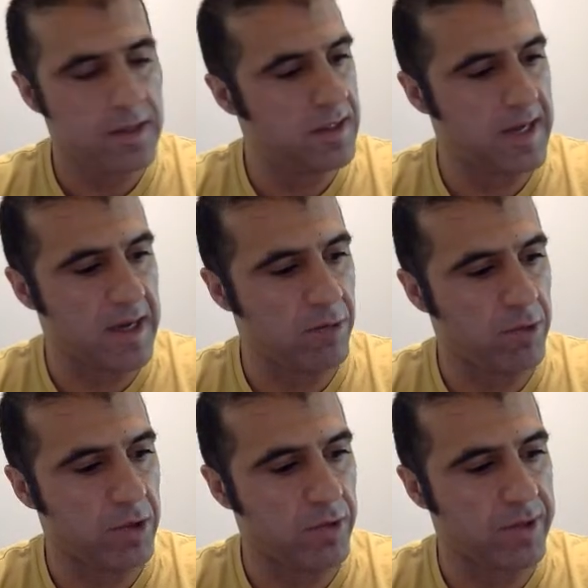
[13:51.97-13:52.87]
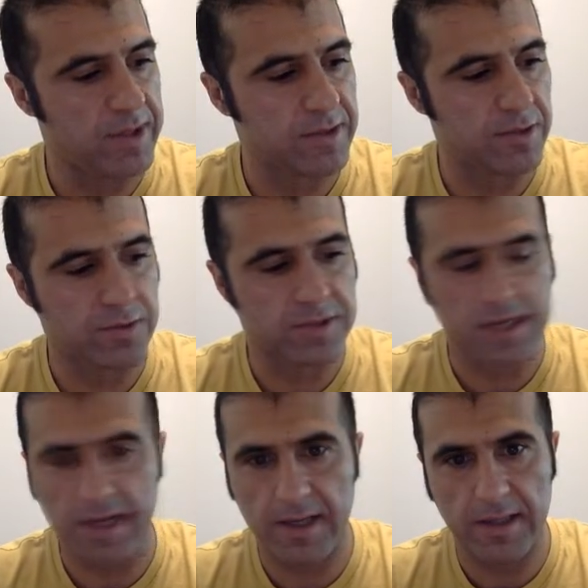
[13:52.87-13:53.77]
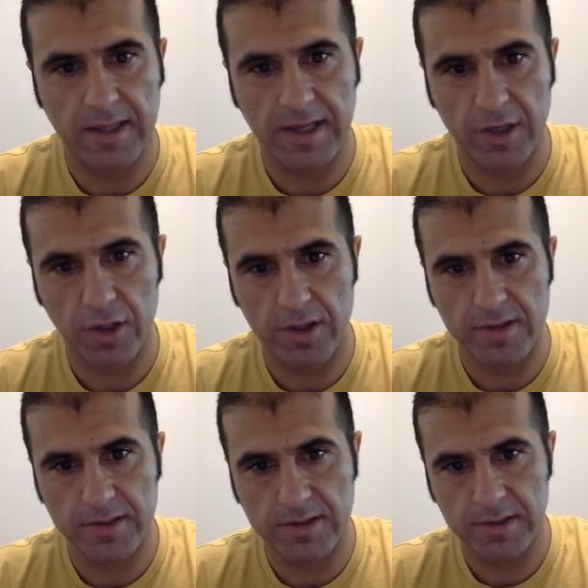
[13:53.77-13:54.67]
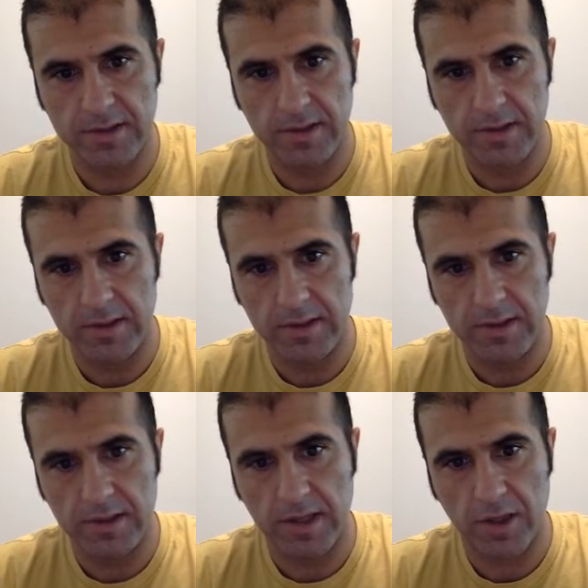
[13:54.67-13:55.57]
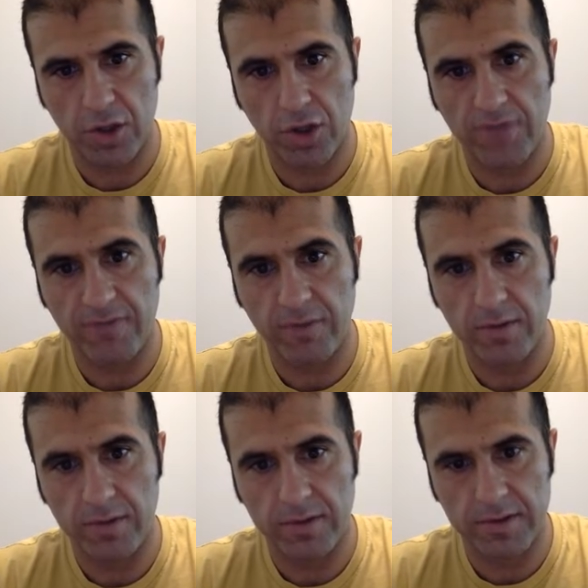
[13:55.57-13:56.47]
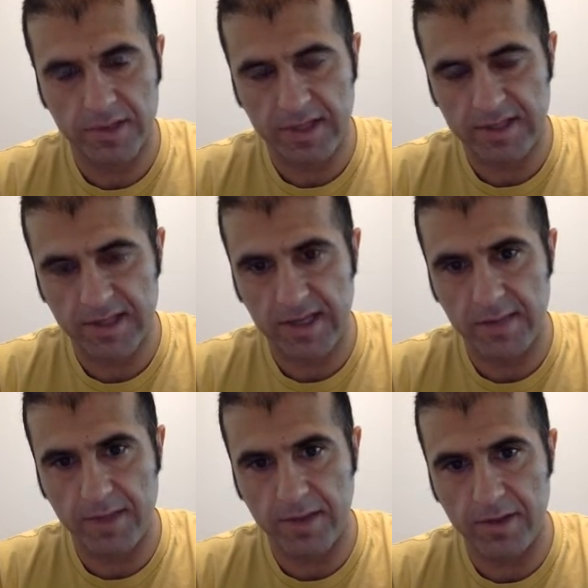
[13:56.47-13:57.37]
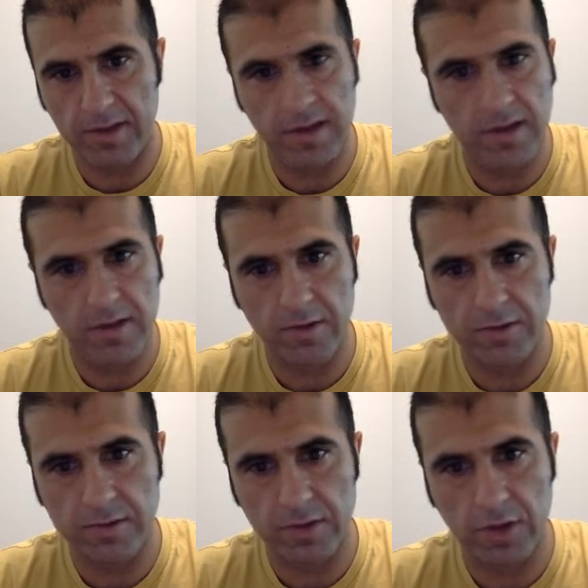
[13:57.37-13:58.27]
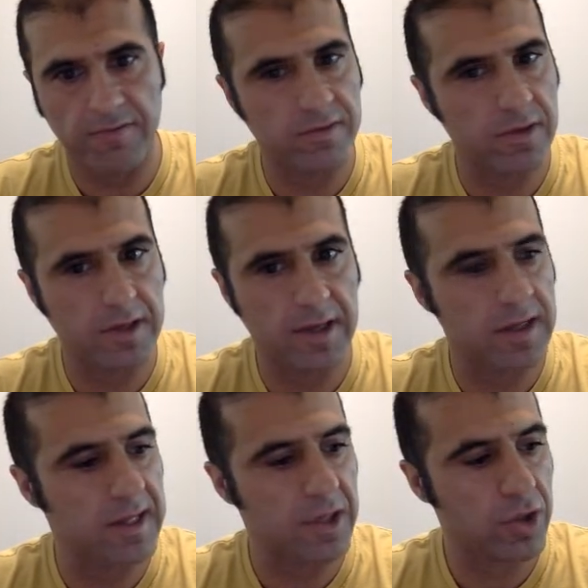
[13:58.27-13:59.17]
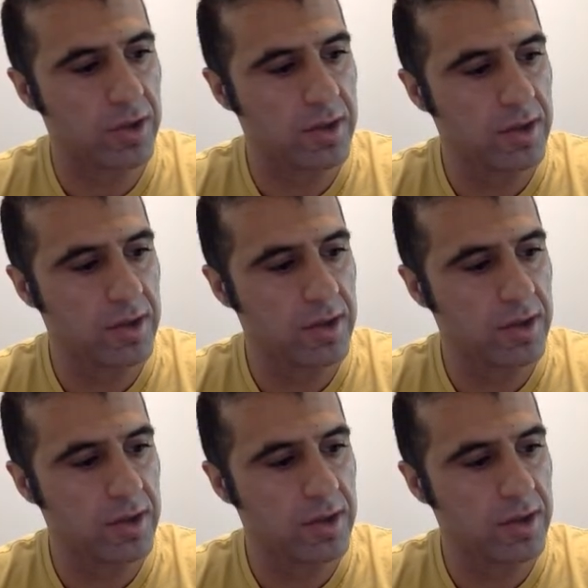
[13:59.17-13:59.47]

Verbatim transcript: now we're going to say collections uh, shuffle. There's a nice handy method in there that'll shuffle a collection